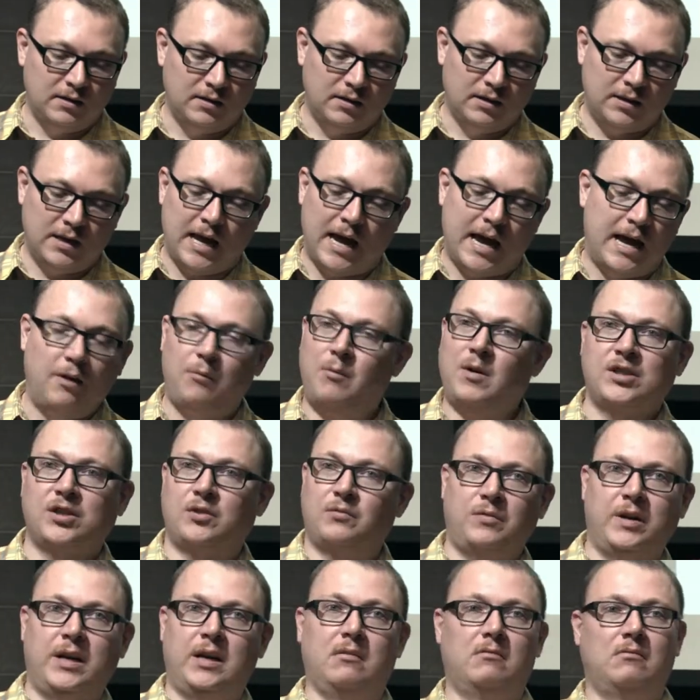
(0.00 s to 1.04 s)
Yeah, it wasn't
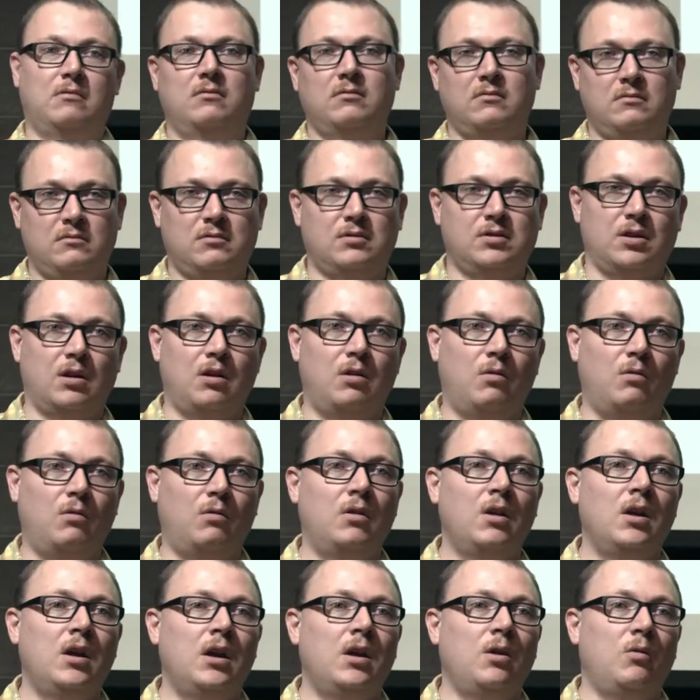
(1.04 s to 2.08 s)
real. So
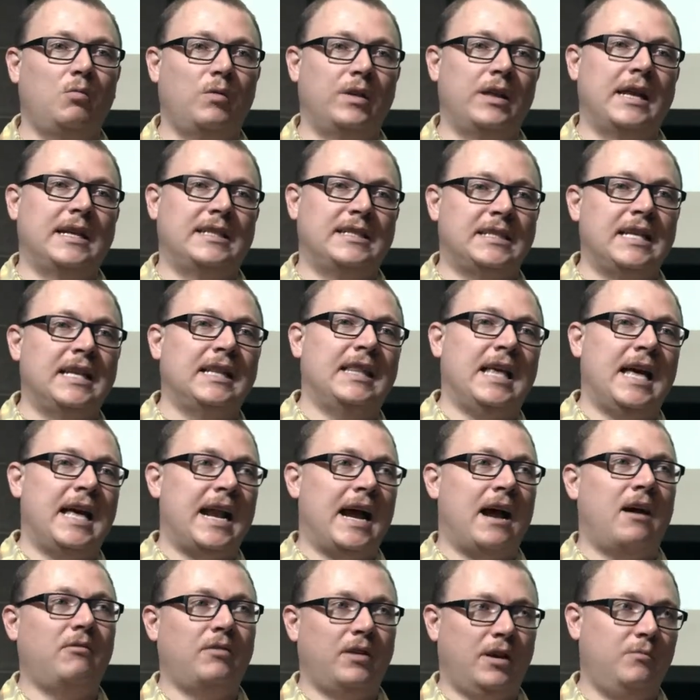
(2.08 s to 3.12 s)
when they sent that
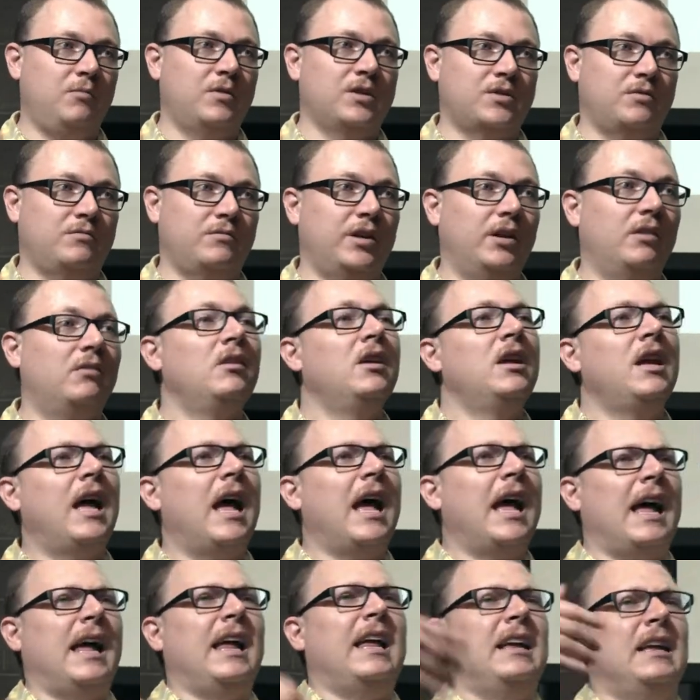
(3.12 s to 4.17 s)
out, it wasn't real.
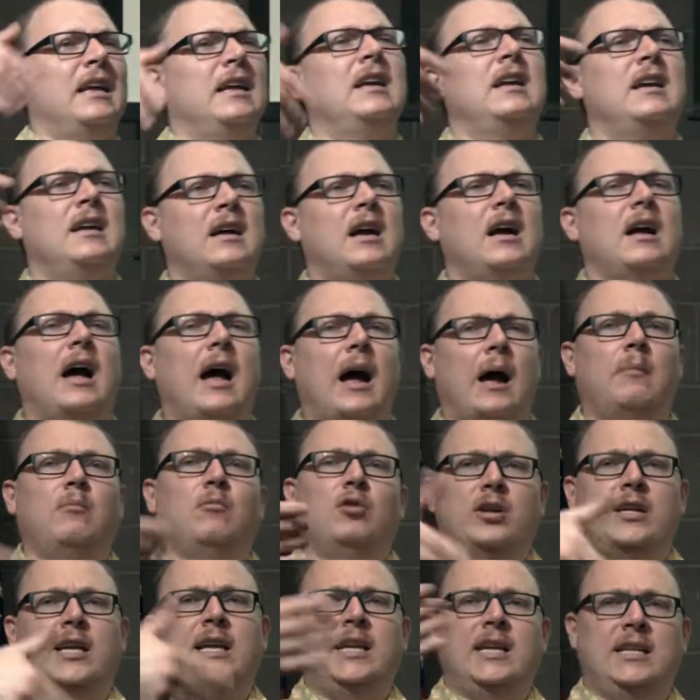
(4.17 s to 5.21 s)
I'm
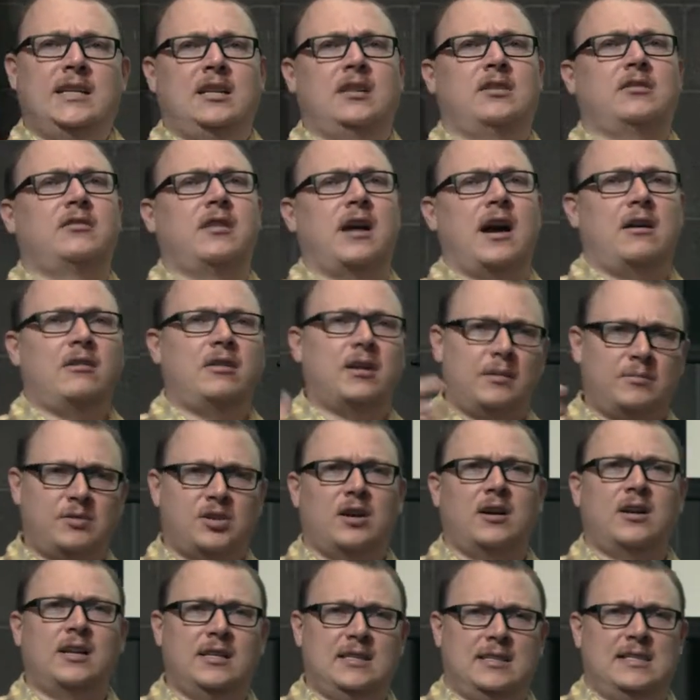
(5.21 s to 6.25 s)
looking into the crowd, and I'm
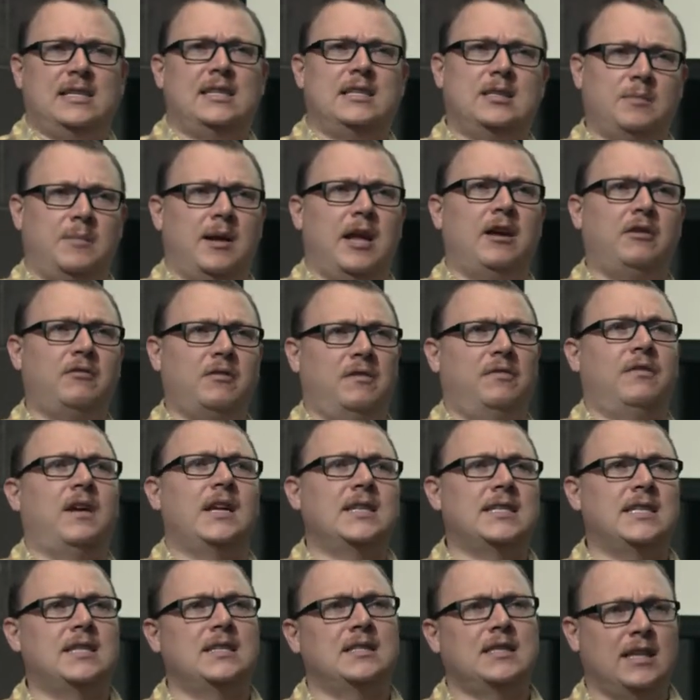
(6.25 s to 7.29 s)
starting to see some angry
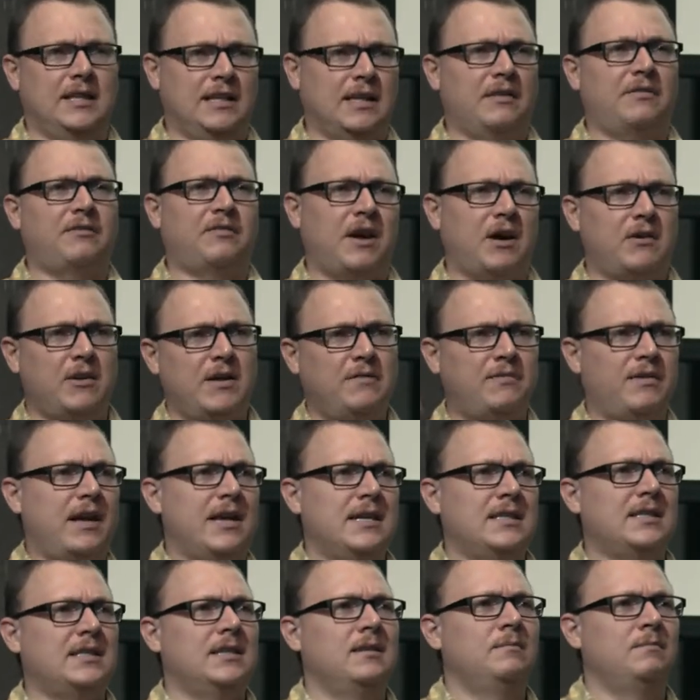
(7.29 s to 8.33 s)
faces, like that frowny
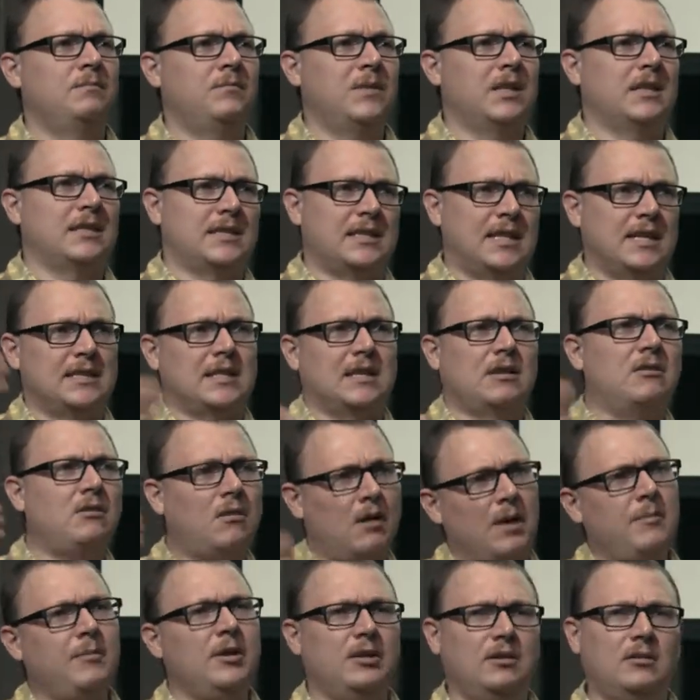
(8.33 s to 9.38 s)
face that says, oh,
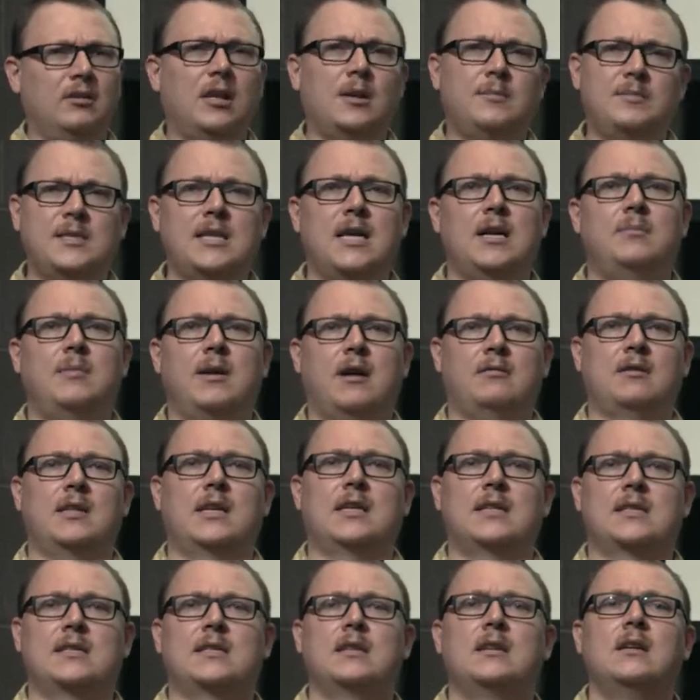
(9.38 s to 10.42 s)
I'm a little upset about
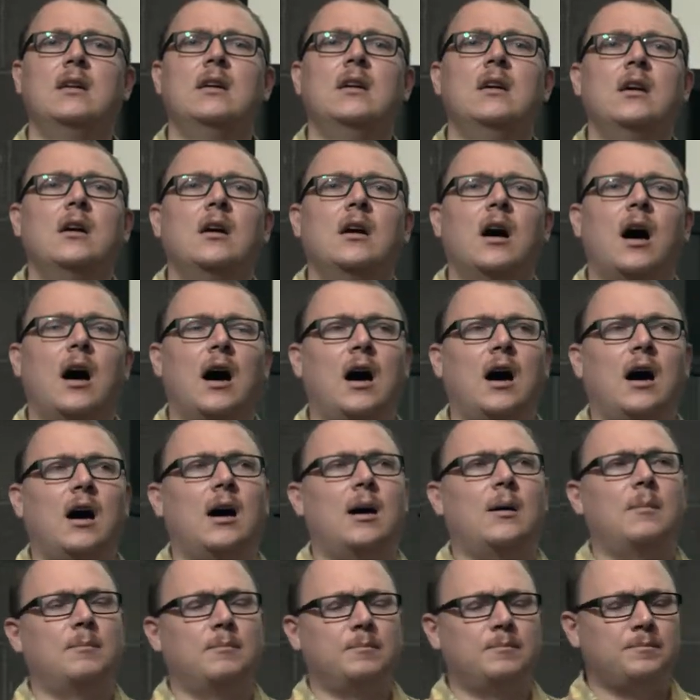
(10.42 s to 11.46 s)
this.
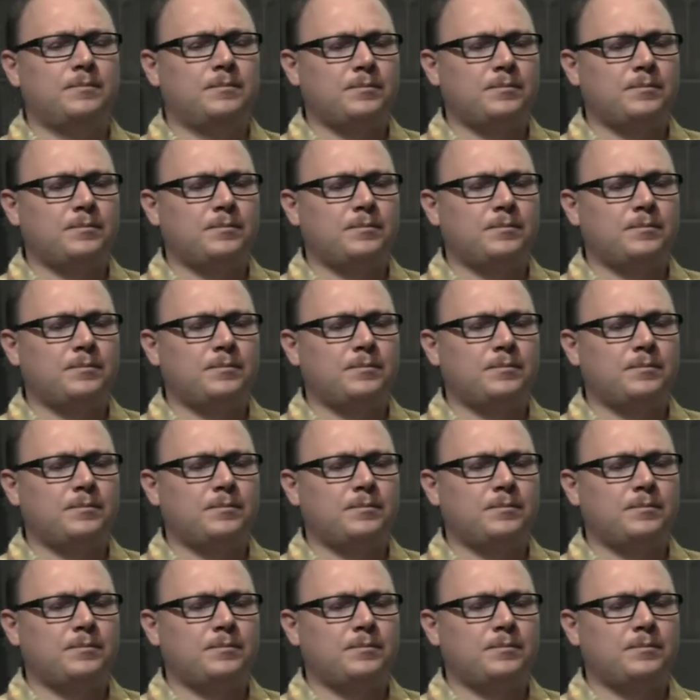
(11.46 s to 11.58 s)
Um,